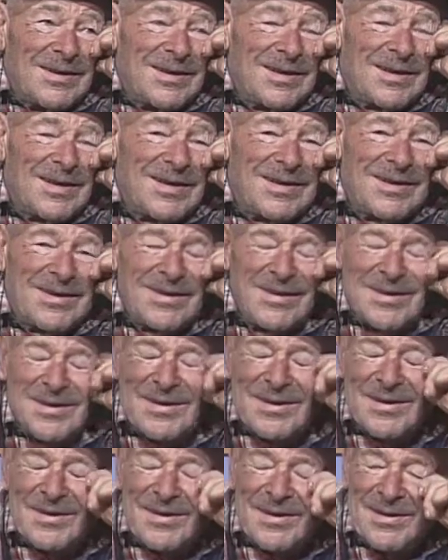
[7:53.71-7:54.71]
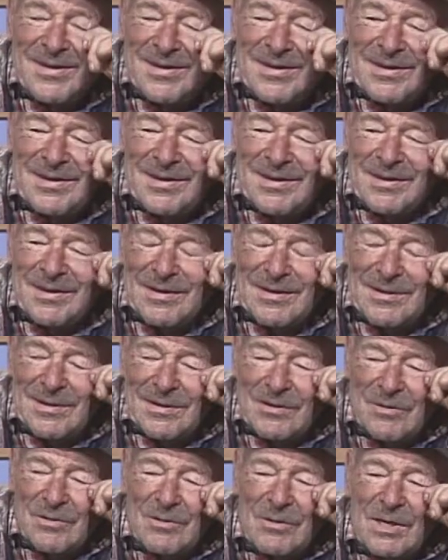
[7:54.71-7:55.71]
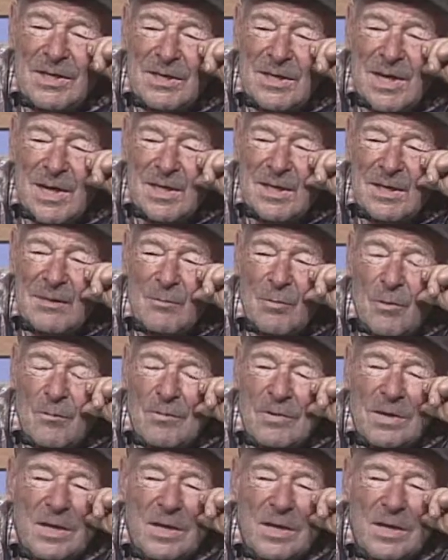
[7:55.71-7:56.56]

And so these guys come over,